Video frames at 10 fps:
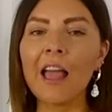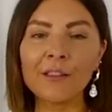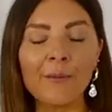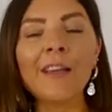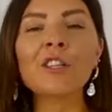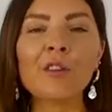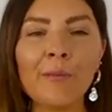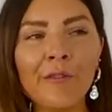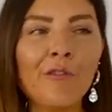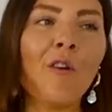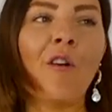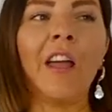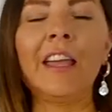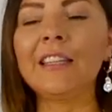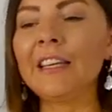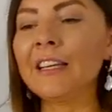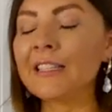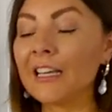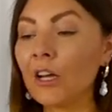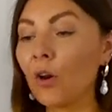as mentioned before it
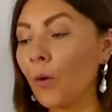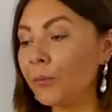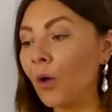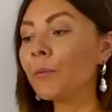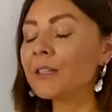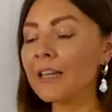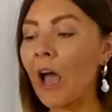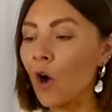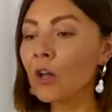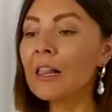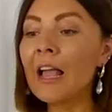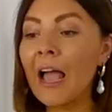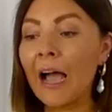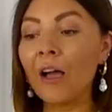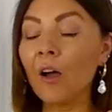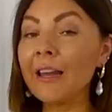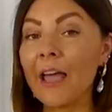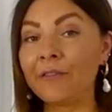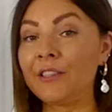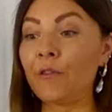is crop tops now I only
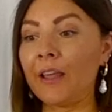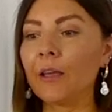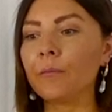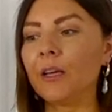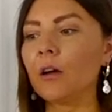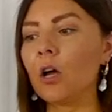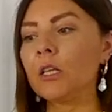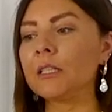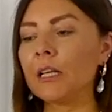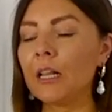have three because